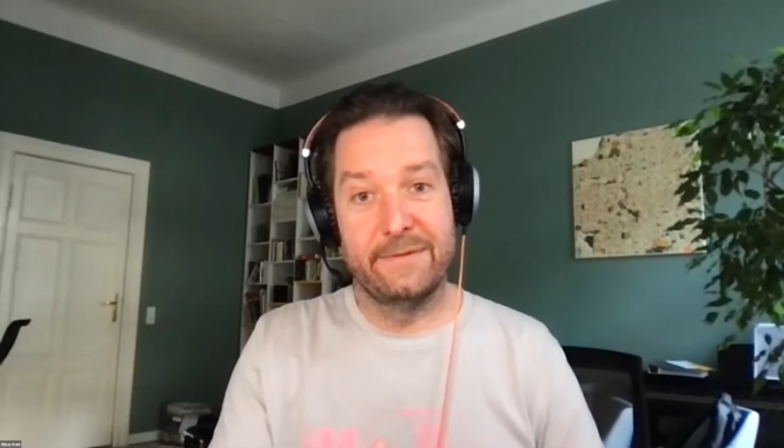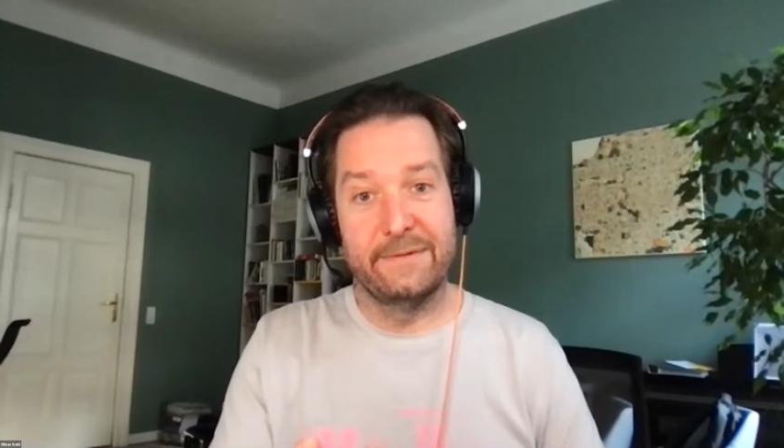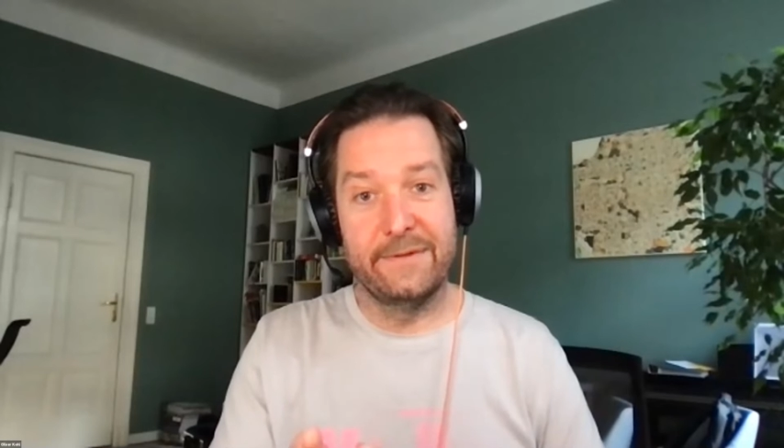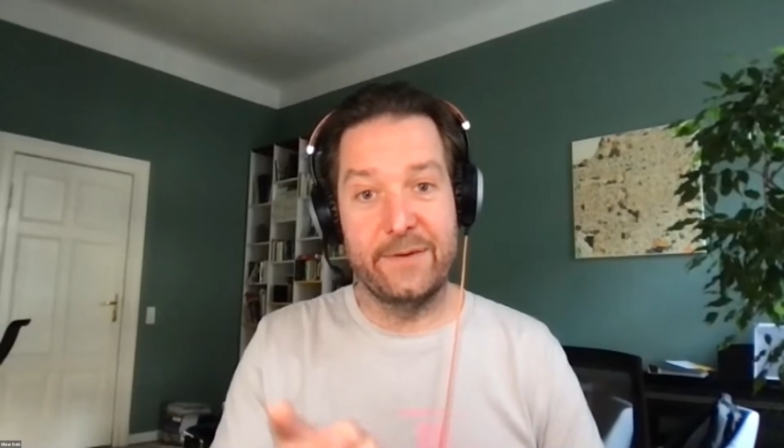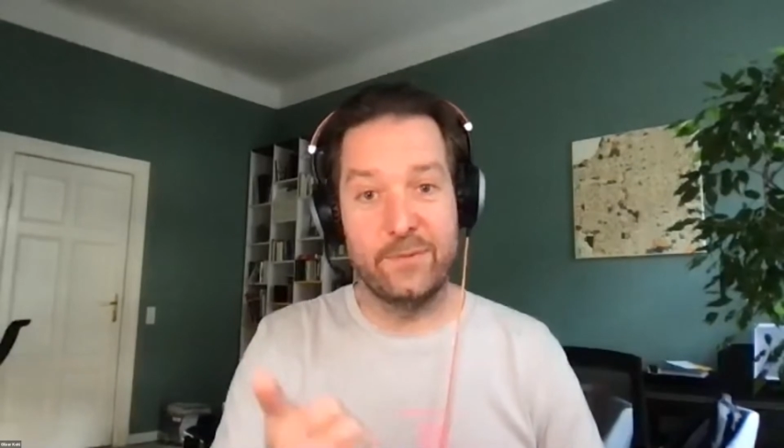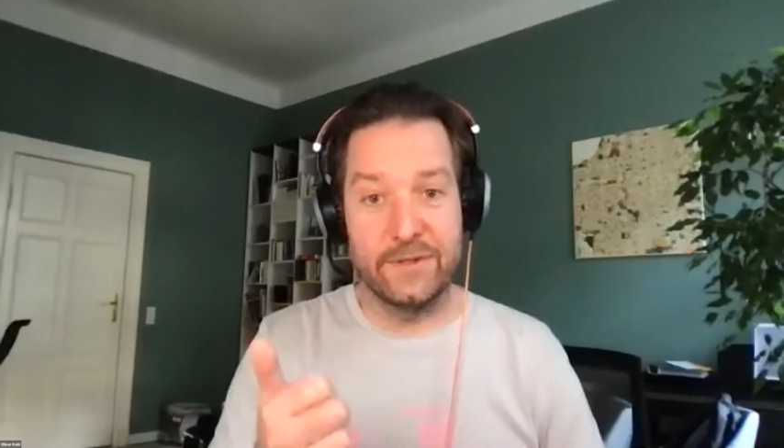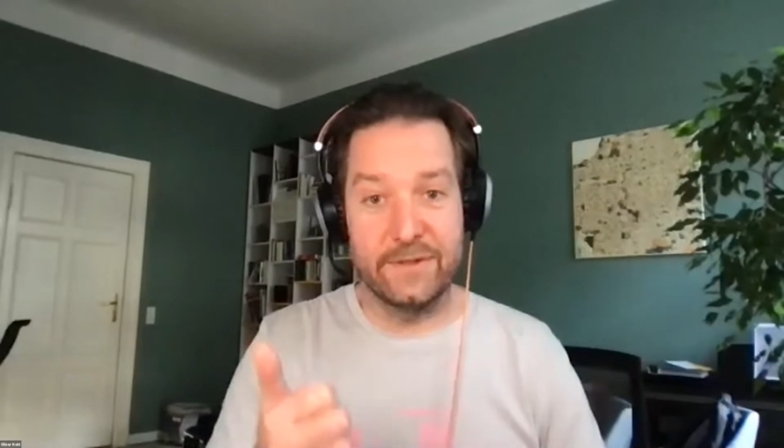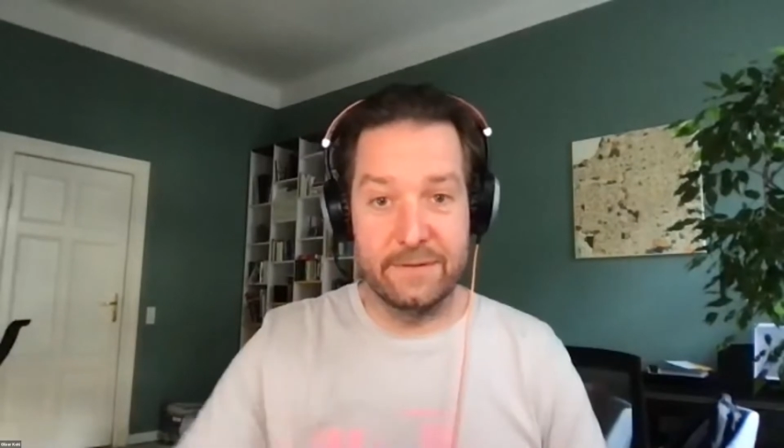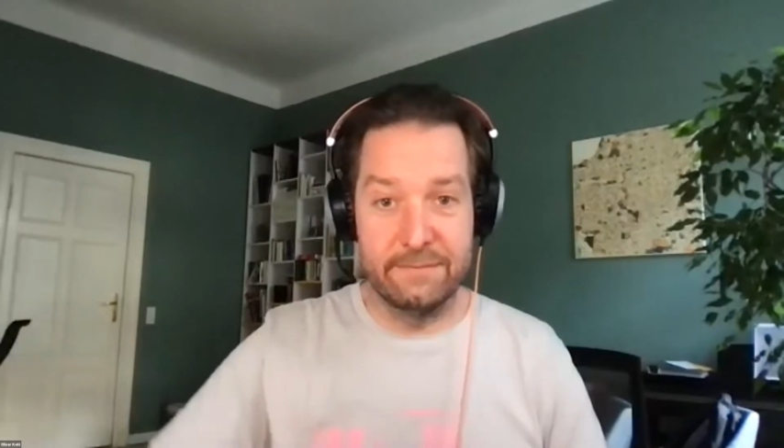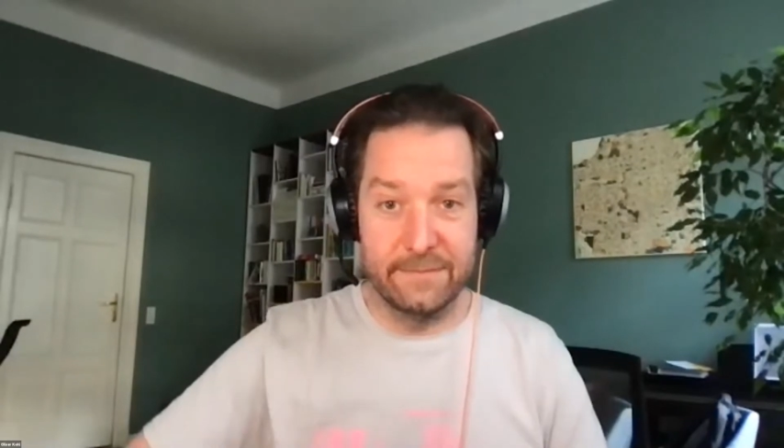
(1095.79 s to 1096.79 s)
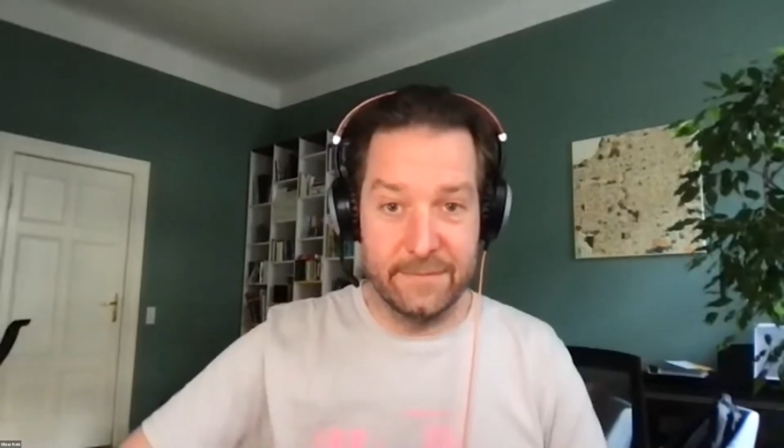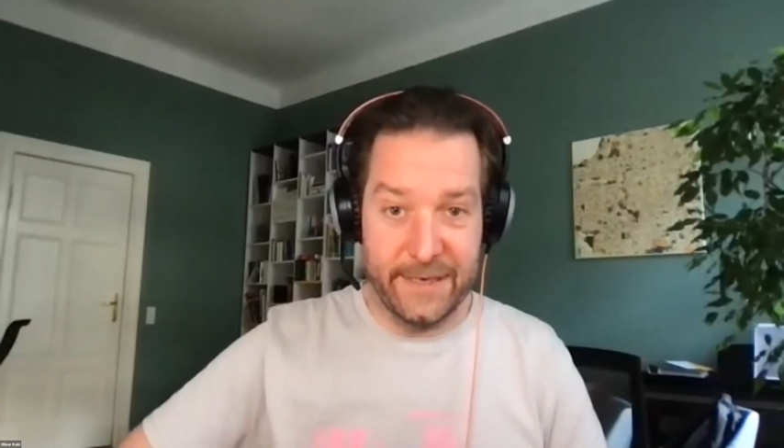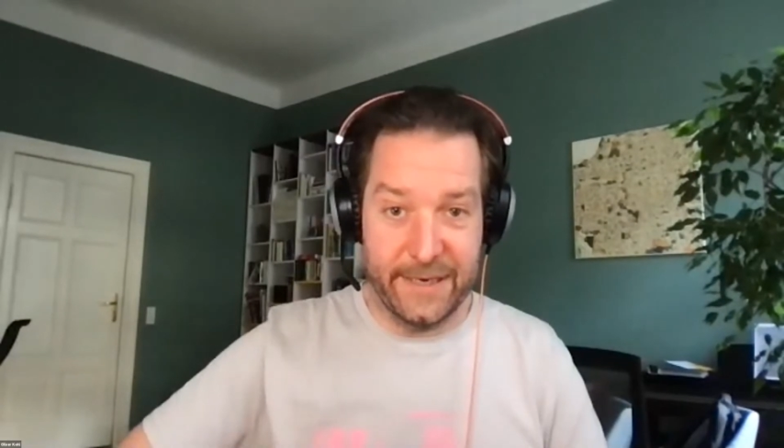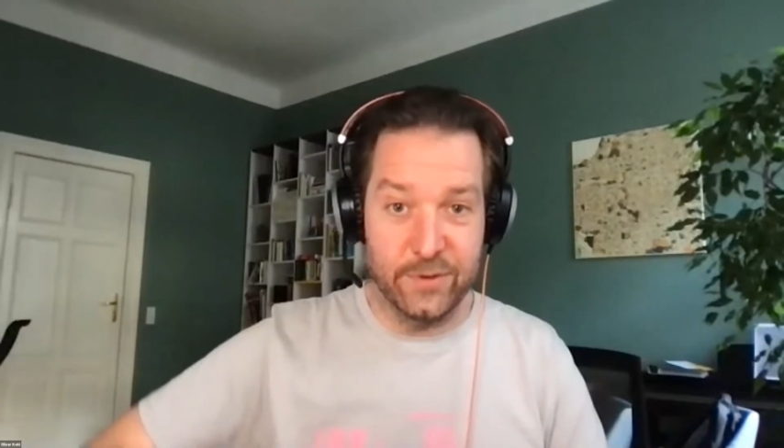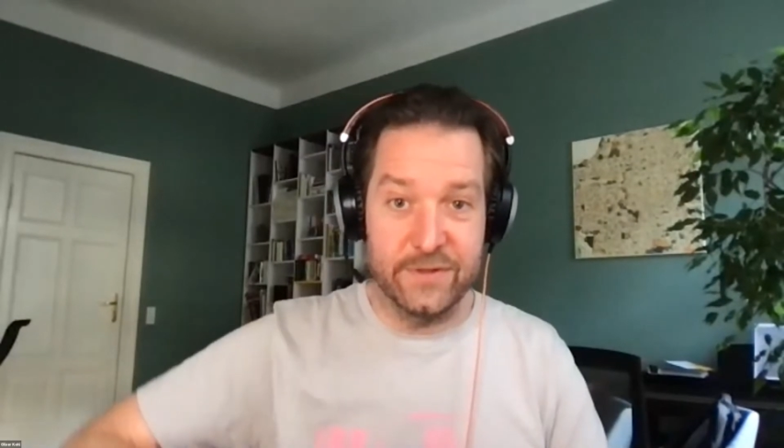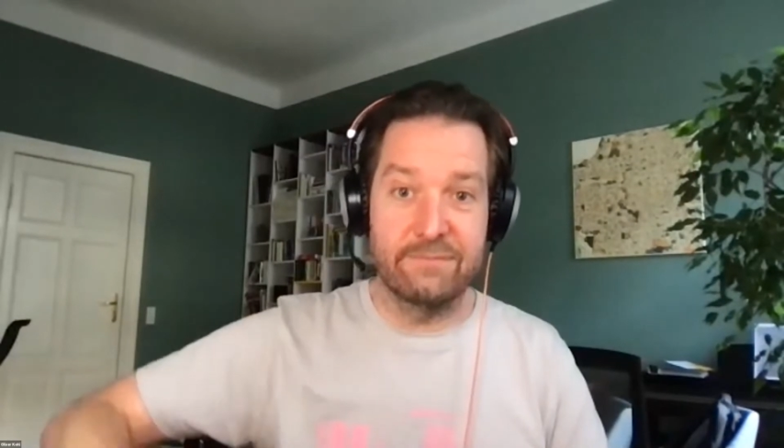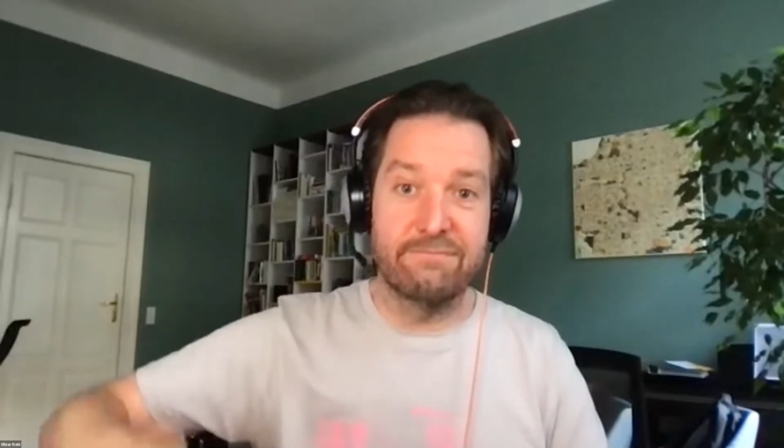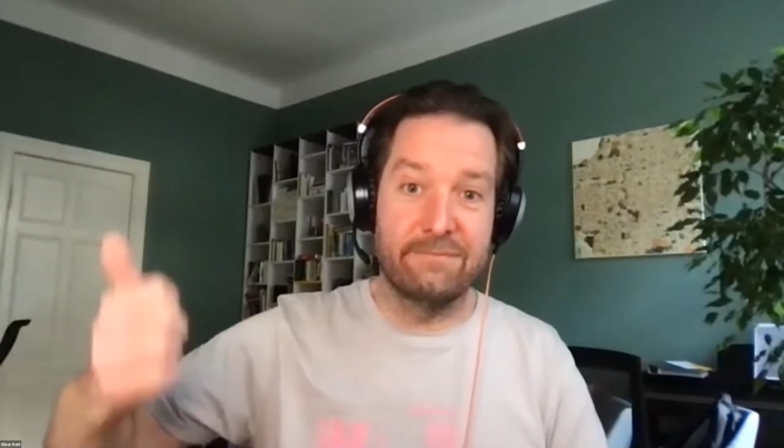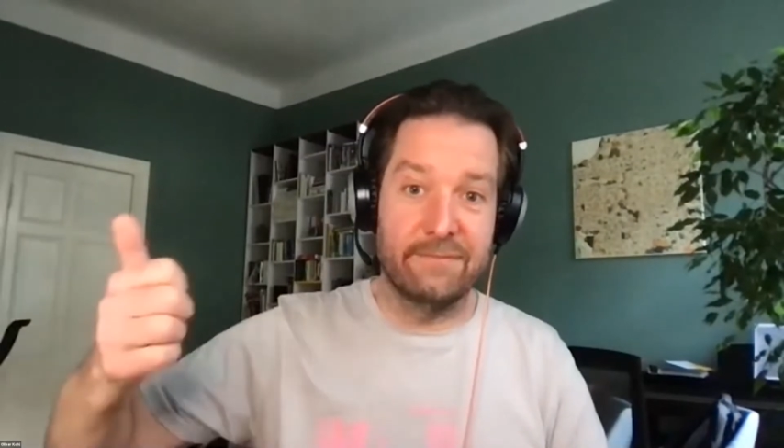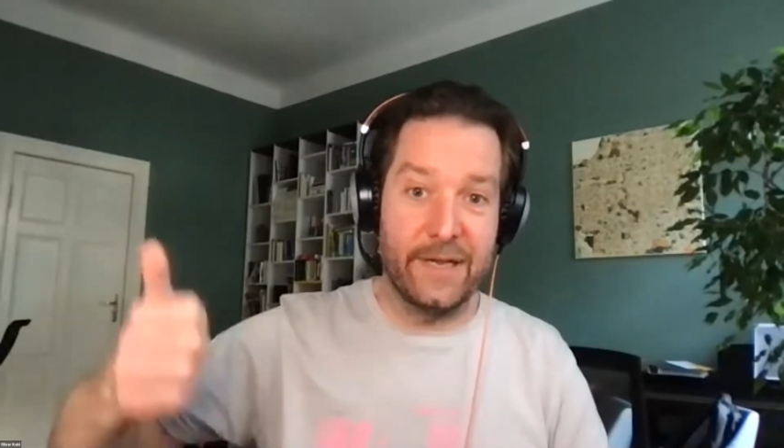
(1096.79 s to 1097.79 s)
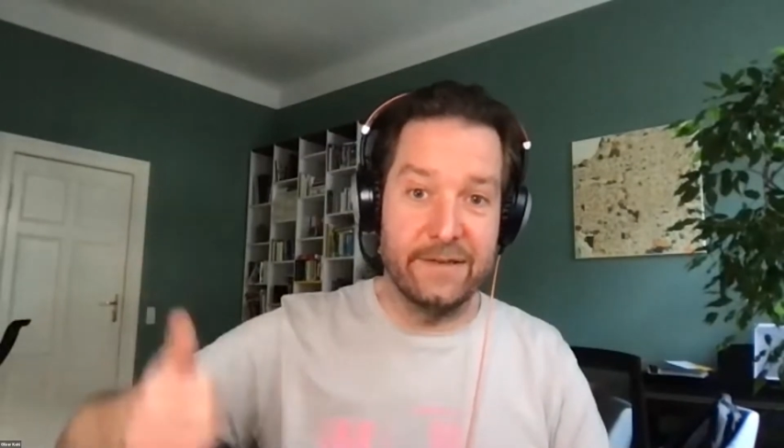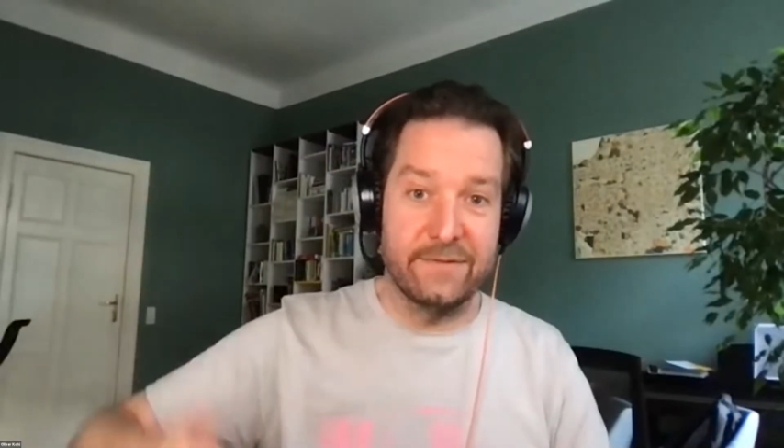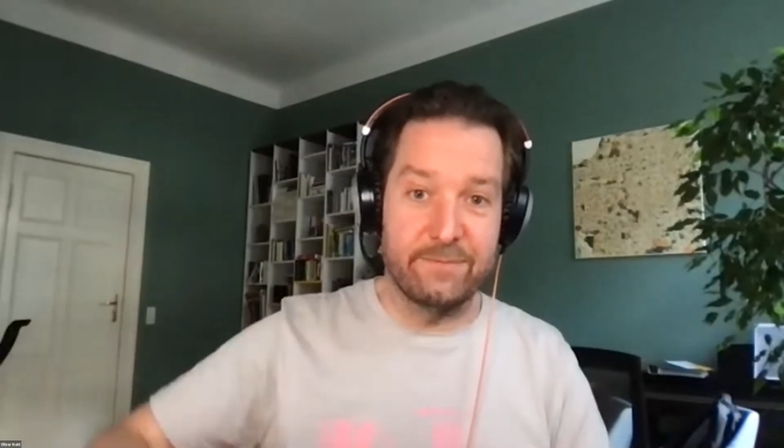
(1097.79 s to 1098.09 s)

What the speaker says: That was it